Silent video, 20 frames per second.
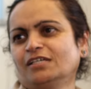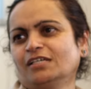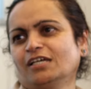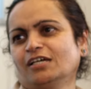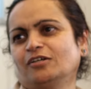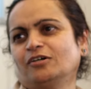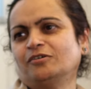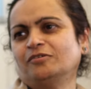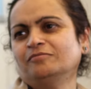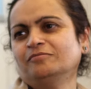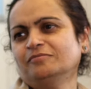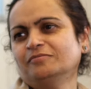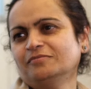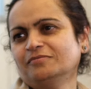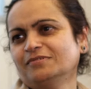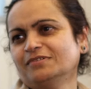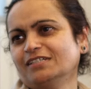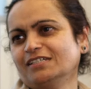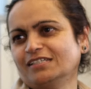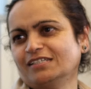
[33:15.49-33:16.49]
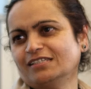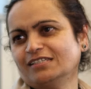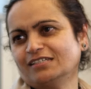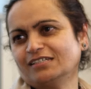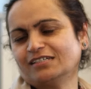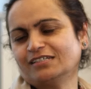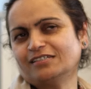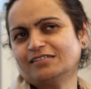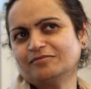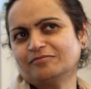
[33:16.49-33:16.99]

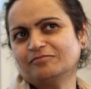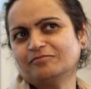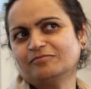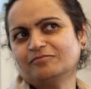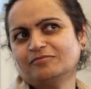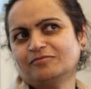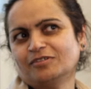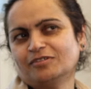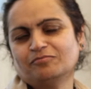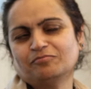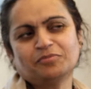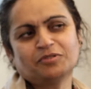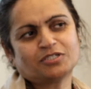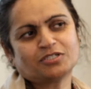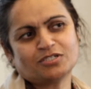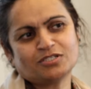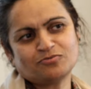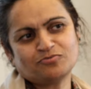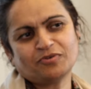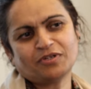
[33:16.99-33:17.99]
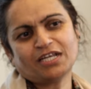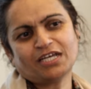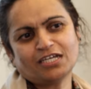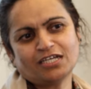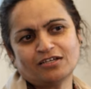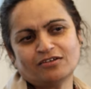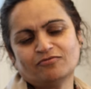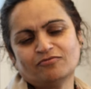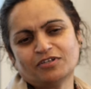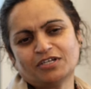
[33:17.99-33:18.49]
because
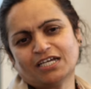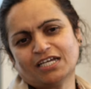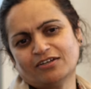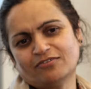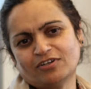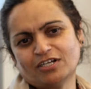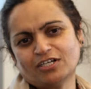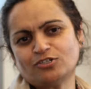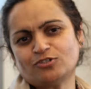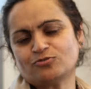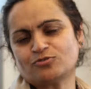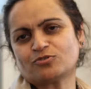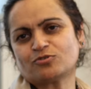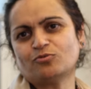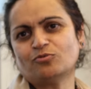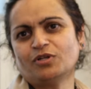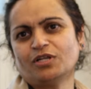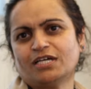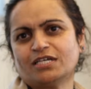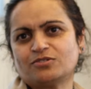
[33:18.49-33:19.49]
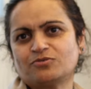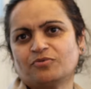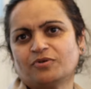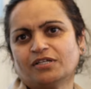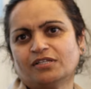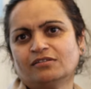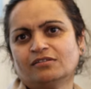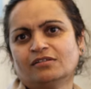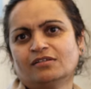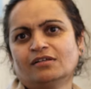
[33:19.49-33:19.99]
when I went to school as
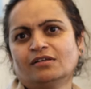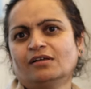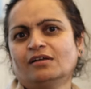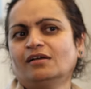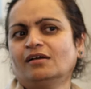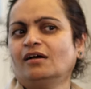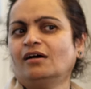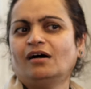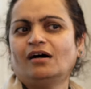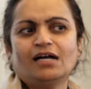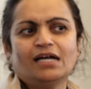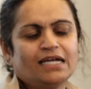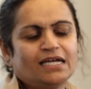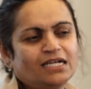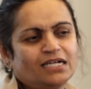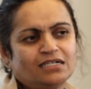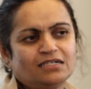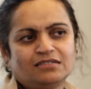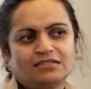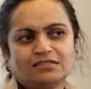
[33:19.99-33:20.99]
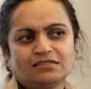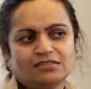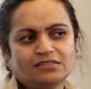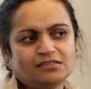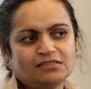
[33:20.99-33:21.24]
well, I had